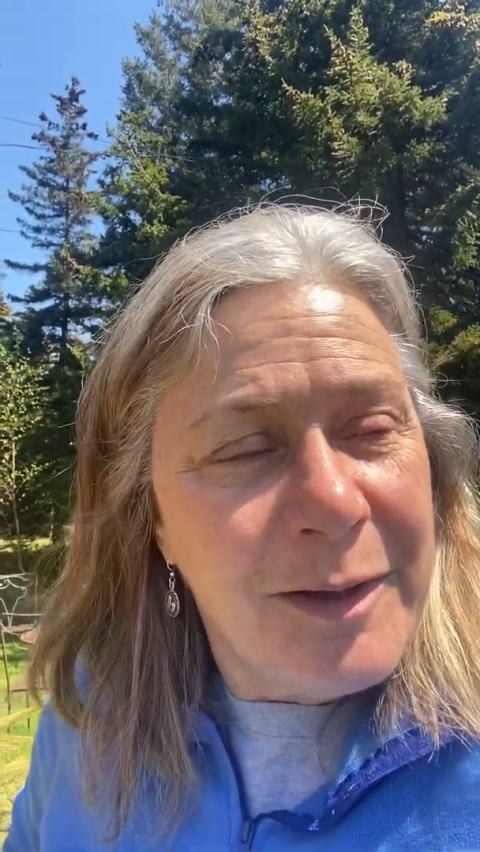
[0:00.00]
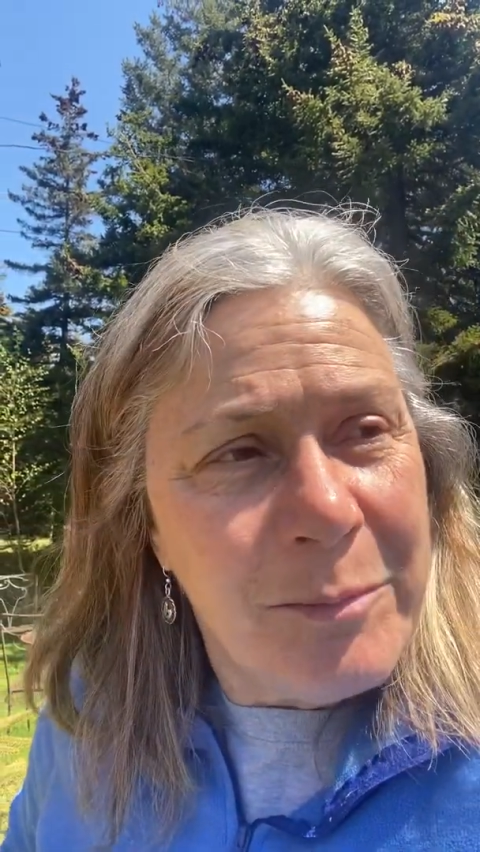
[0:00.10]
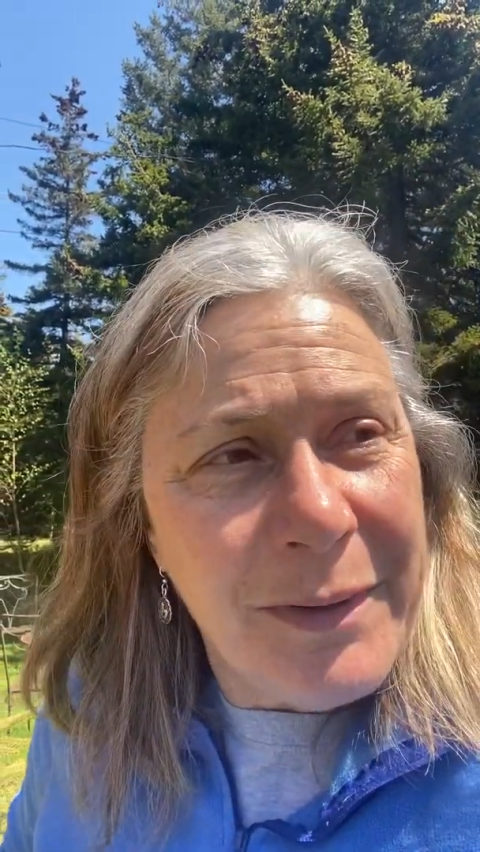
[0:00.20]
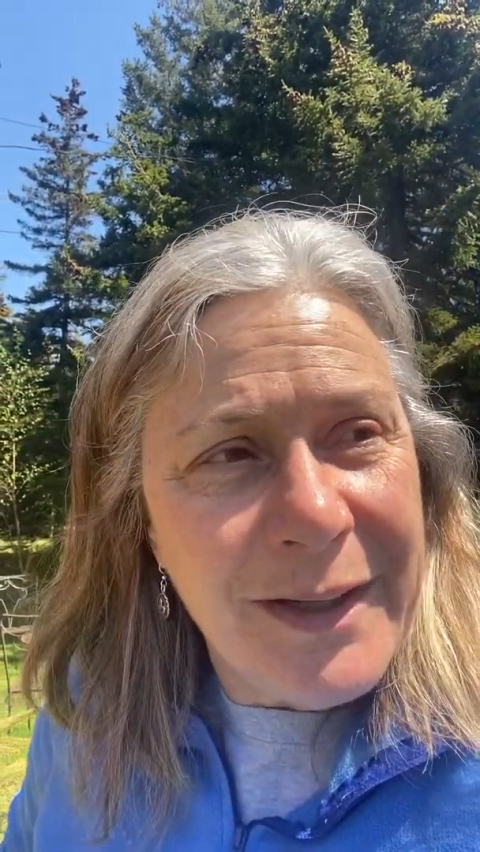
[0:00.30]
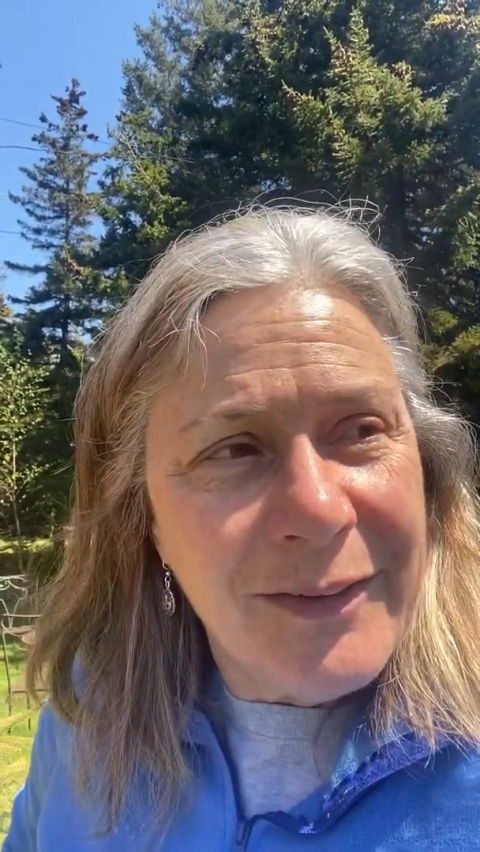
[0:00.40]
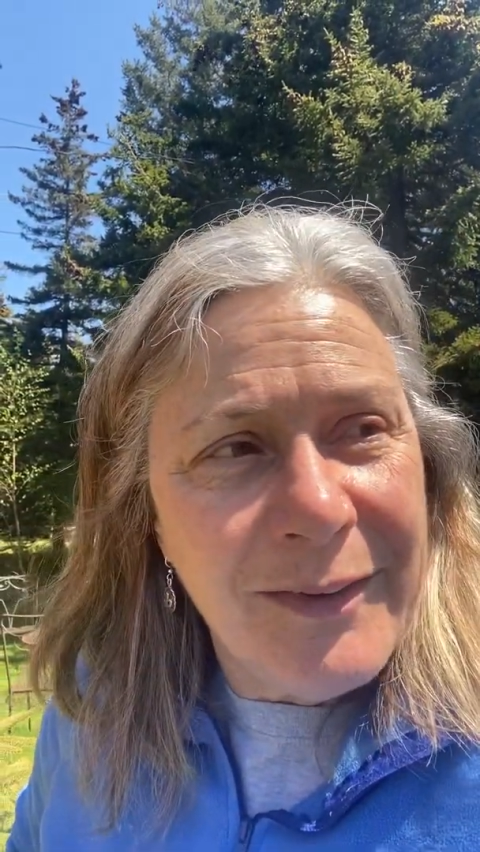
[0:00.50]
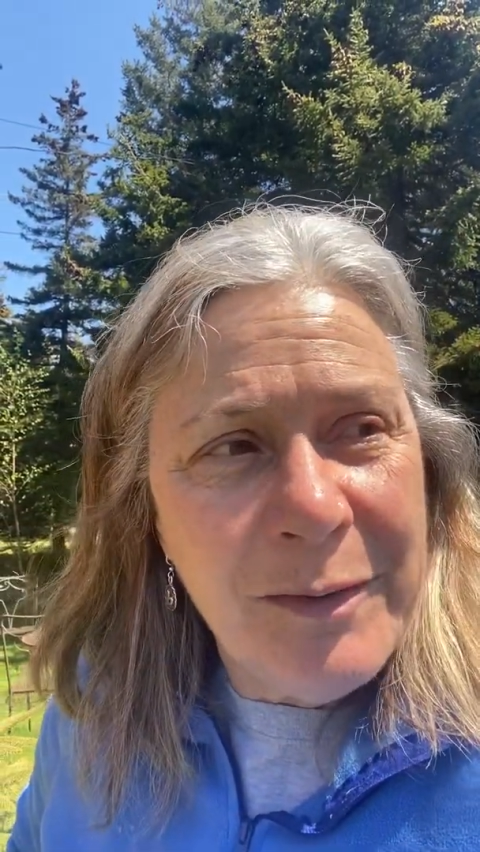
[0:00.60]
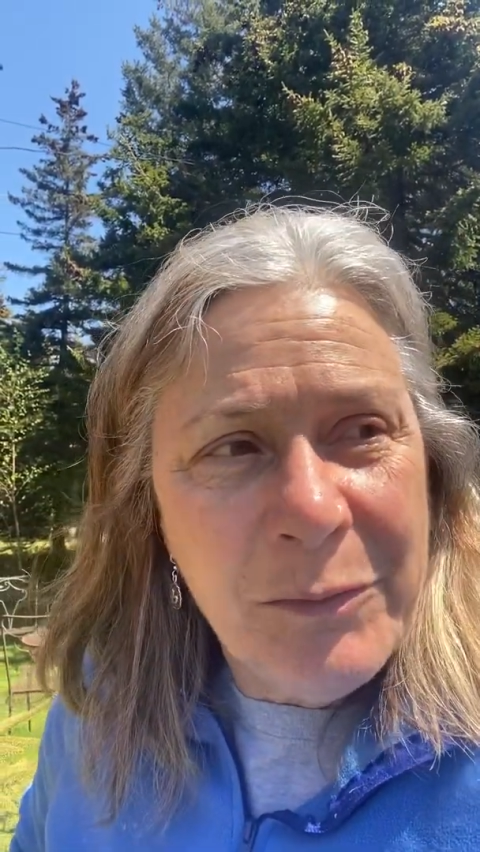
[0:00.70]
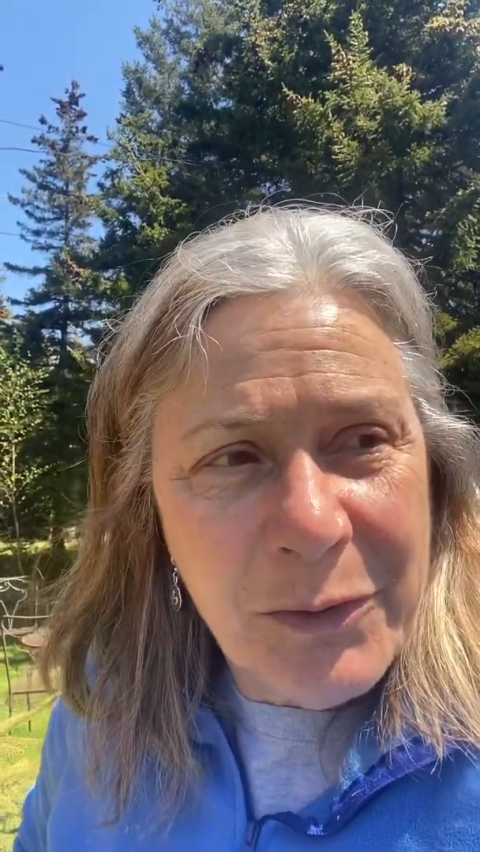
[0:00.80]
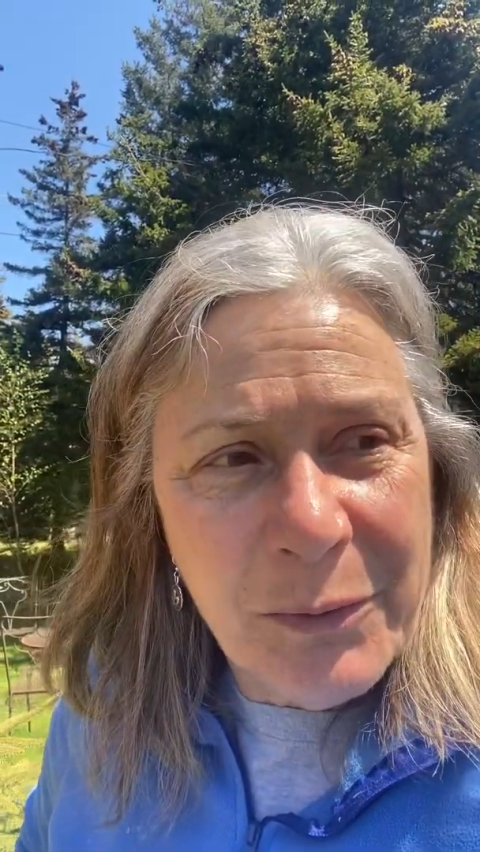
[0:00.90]
but it
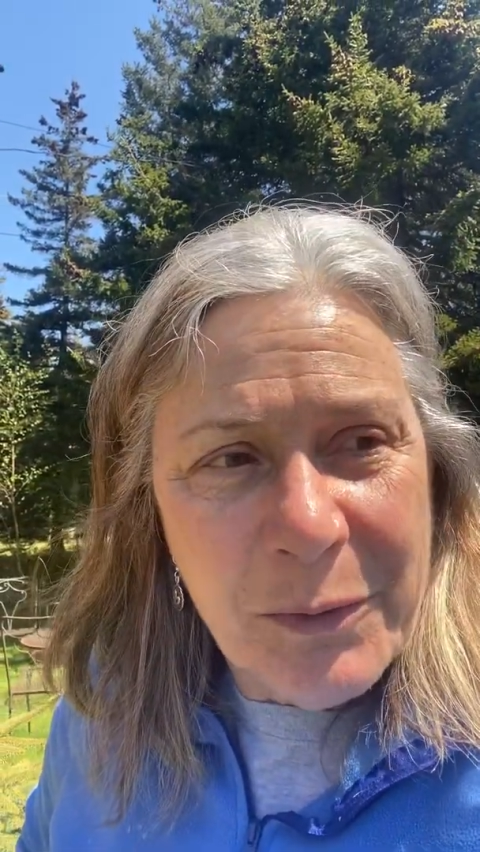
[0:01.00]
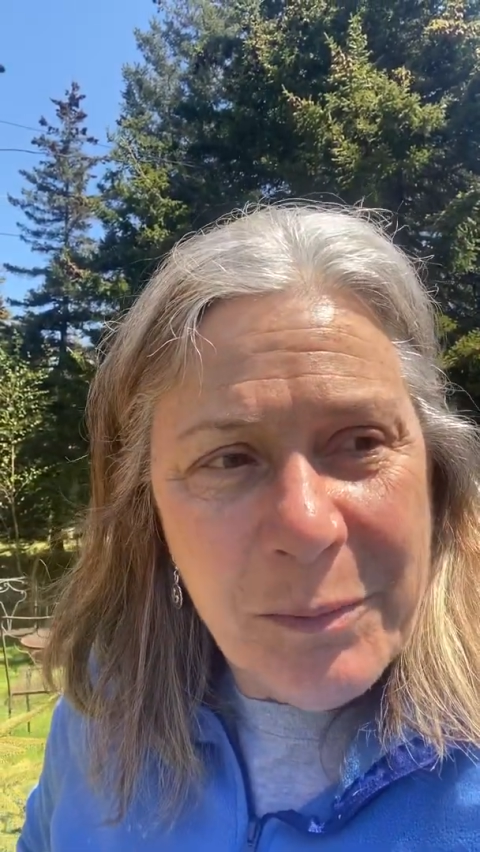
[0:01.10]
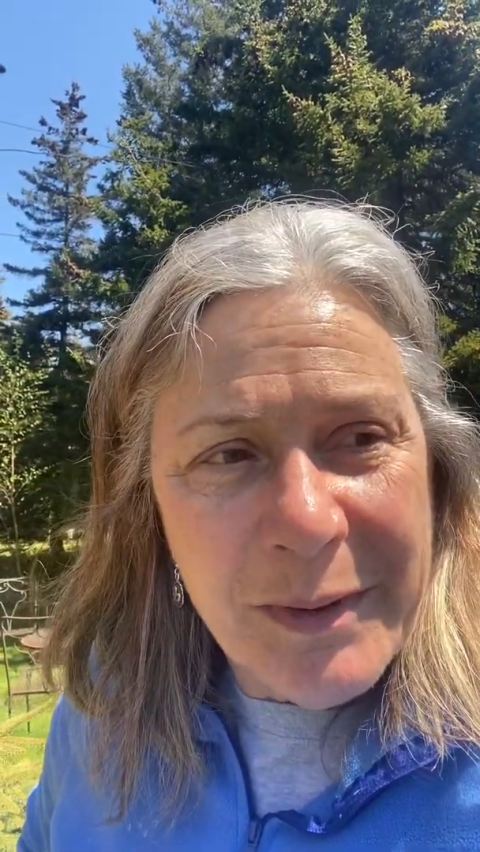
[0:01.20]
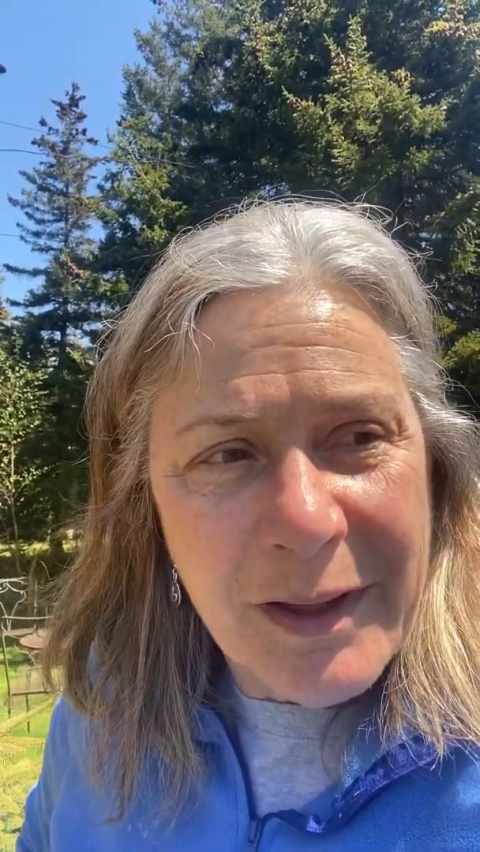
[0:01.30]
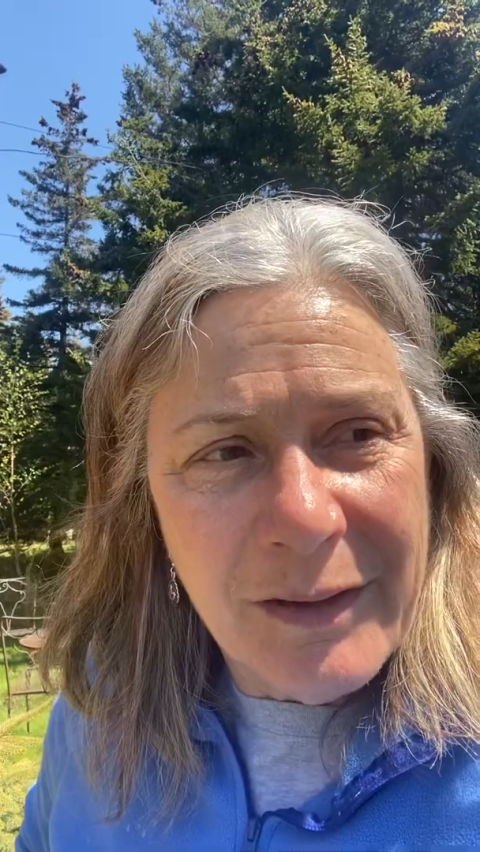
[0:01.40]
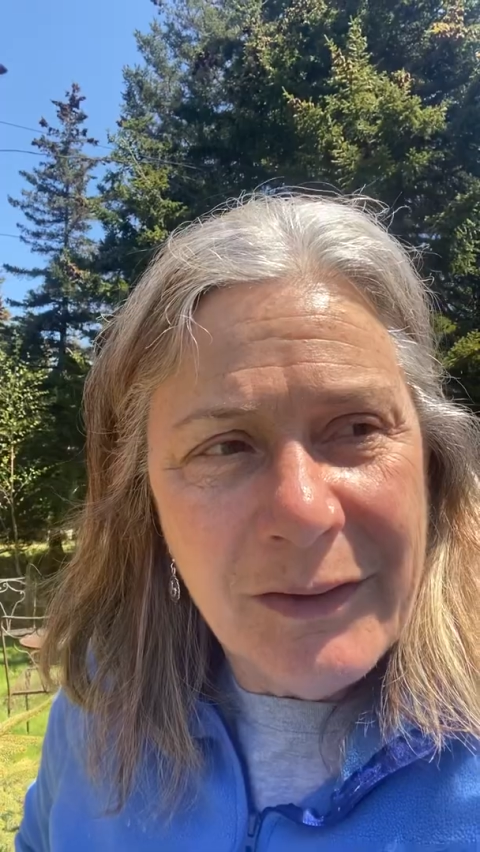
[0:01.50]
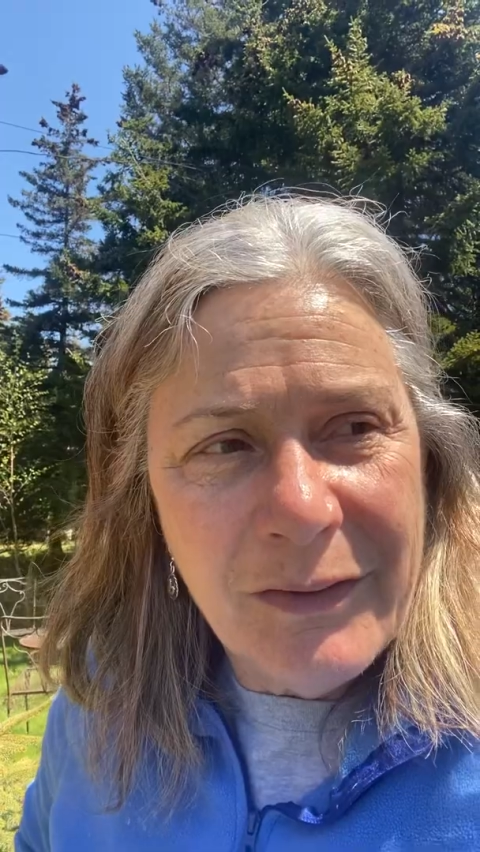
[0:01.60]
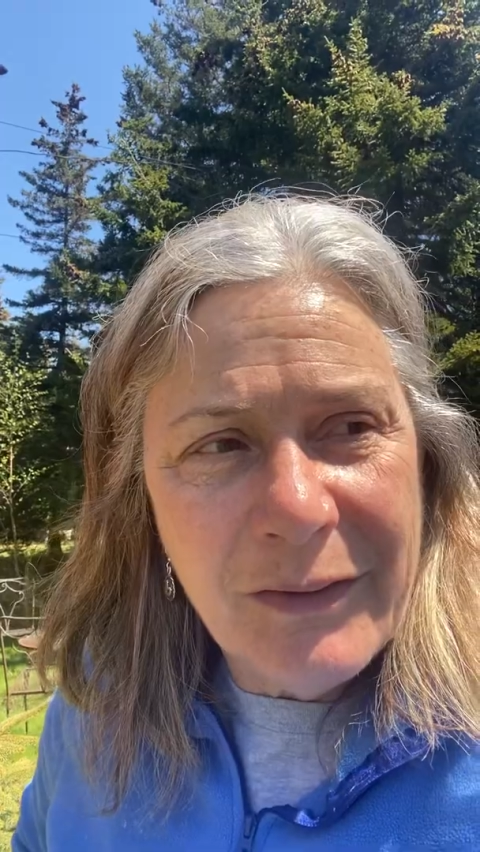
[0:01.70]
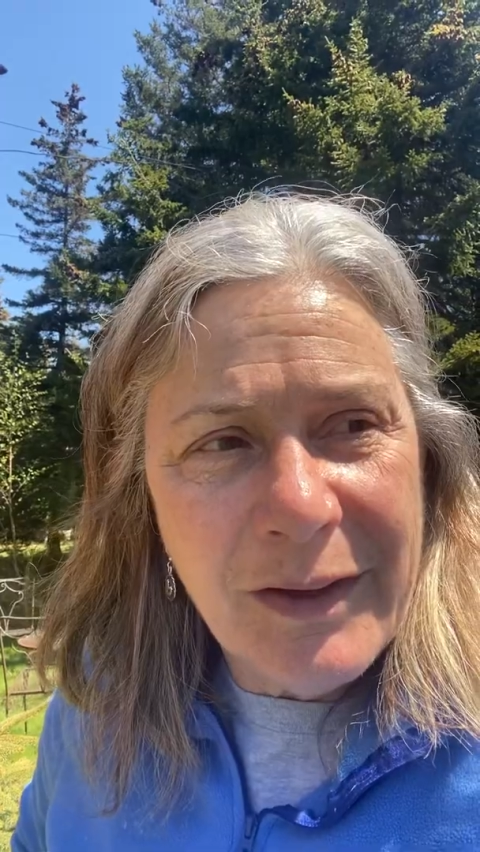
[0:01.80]
seems true because